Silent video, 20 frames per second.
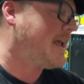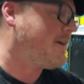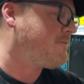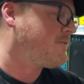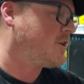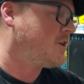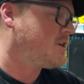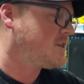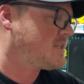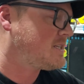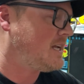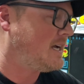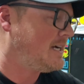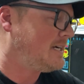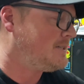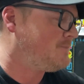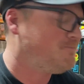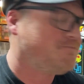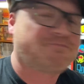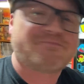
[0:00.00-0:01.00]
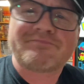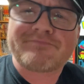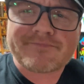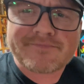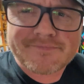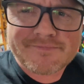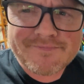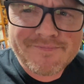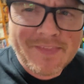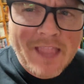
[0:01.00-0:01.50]
at first, um,
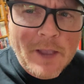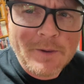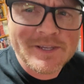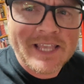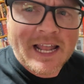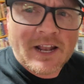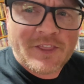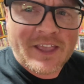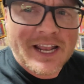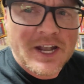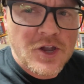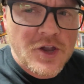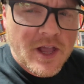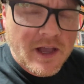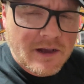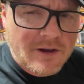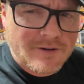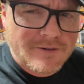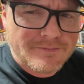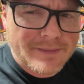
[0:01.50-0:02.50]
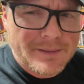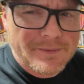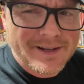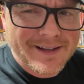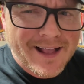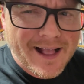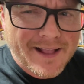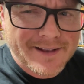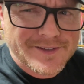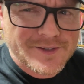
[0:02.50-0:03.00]
I was kind of thinking, no, maybe
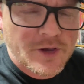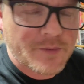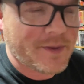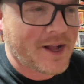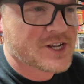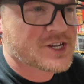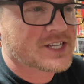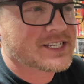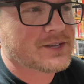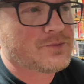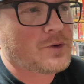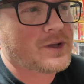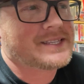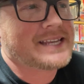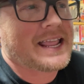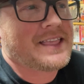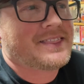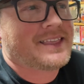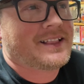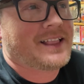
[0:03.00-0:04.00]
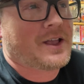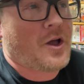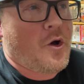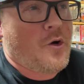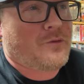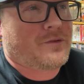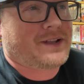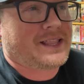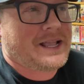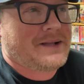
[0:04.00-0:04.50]
not so much, because it wasn't anything like
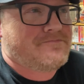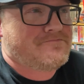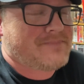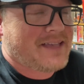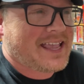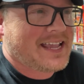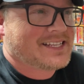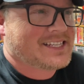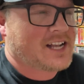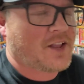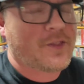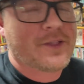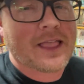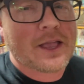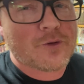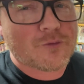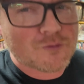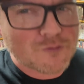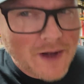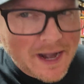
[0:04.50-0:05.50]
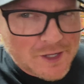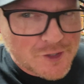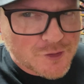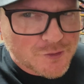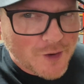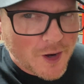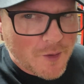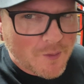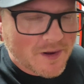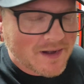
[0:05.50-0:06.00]
overly amazing, nothing like
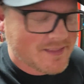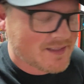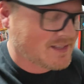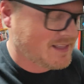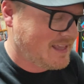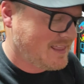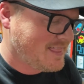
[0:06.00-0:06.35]
retro or anything like